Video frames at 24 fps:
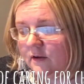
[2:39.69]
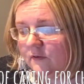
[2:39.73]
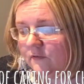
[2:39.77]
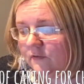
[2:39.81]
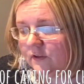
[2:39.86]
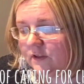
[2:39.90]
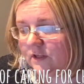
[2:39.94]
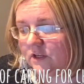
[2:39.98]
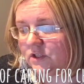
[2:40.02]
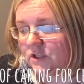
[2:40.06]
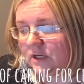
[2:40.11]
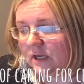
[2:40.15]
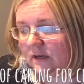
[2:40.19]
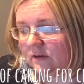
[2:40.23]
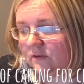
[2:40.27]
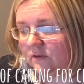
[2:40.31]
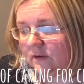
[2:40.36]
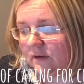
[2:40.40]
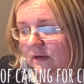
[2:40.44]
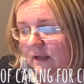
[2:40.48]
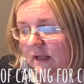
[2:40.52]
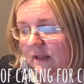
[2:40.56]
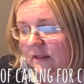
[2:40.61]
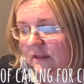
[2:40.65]
for the
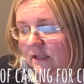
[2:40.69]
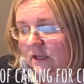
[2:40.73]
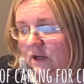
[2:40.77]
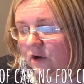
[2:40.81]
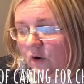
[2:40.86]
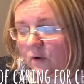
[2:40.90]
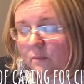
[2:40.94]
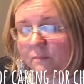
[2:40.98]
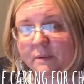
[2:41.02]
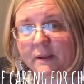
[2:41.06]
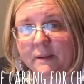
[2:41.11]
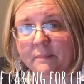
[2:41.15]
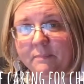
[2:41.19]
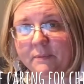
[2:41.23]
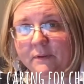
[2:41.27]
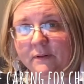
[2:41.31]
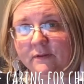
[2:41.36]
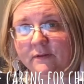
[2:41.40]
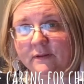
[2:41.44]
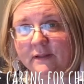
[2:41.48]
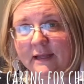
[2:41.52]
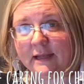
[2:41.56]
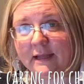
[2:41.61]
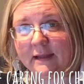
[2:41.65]
children and the young
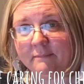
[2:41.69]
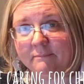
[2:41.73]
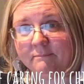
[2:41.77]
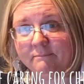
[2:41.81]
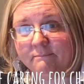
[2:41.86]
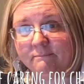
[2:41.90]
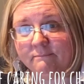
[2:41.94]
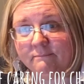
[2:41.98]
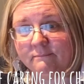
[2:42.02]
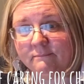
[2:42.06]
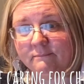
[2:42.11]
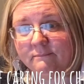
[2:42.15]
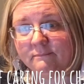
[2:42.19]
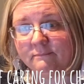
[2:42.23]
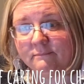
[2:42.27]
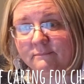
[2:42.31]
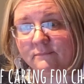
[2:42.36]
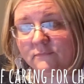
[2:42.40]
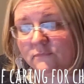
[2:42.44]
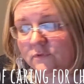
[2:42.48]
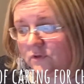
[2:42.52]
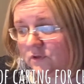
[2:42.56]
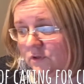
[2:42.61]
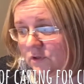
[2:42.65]
people
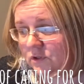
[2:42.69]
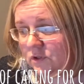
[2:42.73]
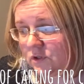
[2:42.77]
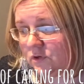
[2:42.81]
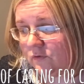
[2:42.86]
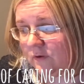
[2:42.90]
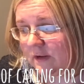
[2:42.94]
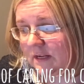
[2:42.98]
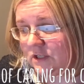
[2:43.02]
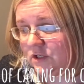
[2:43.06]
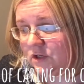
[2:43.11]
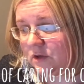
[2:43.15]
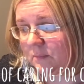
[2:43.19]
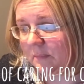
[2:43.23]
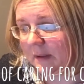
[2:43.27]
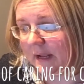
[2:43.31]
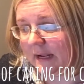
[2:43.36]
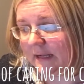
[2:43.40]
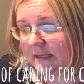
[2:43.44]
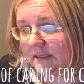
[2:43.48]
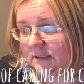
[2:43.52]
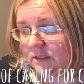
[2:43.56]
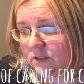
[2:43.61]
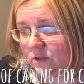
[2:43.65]
to reach their
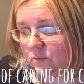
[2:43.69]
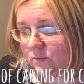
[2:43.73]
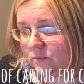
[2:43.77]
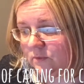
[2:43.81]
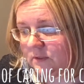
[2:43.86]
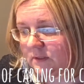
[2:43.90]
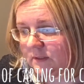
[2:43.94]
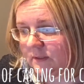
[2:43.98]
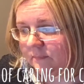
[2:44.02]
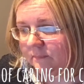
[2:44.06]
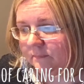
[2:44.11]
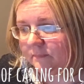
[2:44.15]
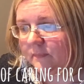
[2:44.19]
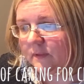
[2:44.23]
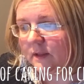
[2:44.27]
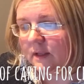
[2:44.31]
milestones.